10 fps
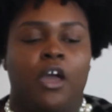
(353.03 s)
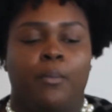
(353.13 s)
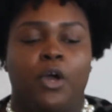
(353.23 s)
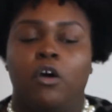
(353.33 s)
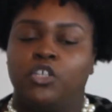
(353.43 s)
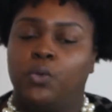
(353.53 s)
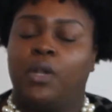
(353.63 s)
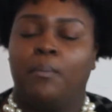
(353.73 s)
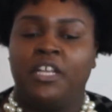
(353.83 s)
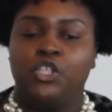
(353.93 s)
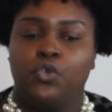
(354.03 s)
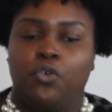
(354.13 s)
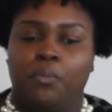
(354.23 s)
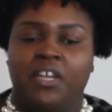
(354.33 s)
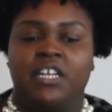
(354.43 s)
but also want to
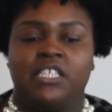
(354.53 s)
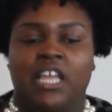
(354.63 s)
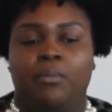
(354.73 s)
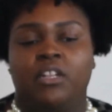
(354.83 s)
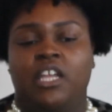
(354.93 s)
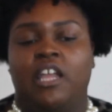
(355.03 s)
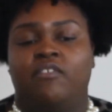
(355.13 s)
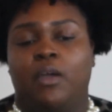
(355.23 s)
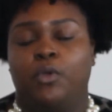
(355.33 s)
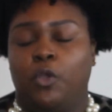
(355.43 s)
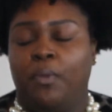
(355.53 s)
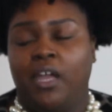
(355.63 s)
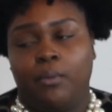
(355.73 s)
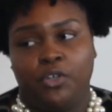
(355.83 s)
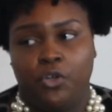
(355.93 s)
mentor because they believe that when you pick
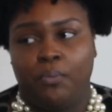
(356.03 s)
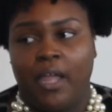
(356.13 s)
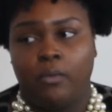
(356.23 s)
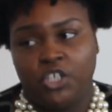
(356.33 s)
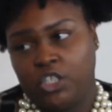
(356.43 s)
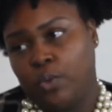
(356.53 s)
up a dirt bike, which is